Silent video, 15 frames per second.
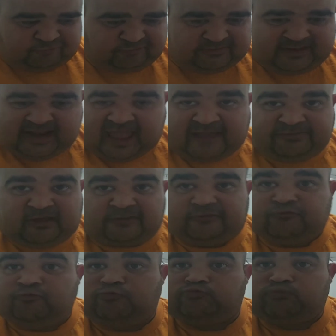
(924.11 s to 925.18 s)
didn't have
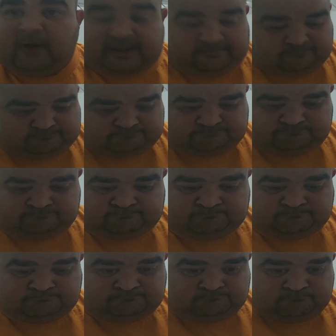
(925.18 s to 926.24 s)
Doctor Doom right.
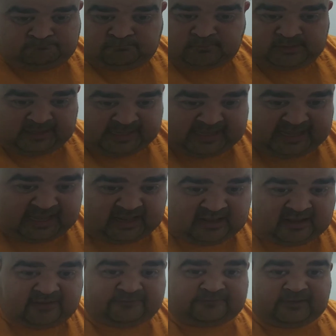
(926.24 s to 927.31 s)
He
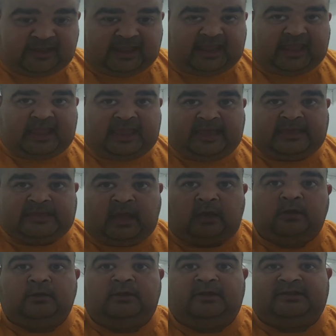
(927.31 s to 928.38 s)
is a
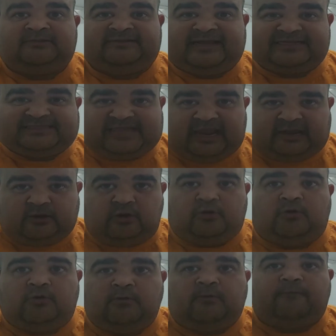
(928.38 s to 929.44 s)

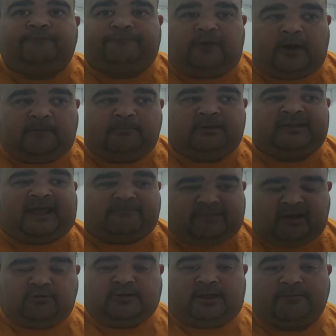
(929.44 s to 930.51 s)
dictator from
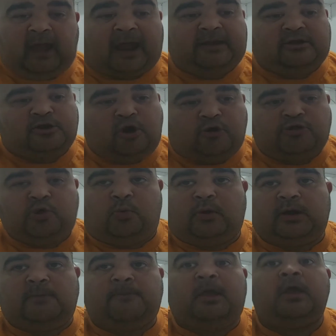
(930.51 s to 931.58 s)
Liberia. I know you want
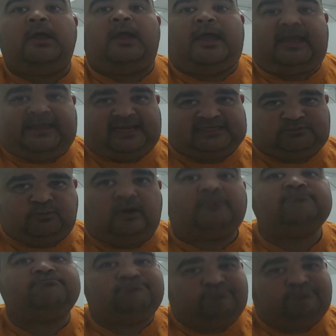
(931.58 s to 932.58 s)
to, but guess what?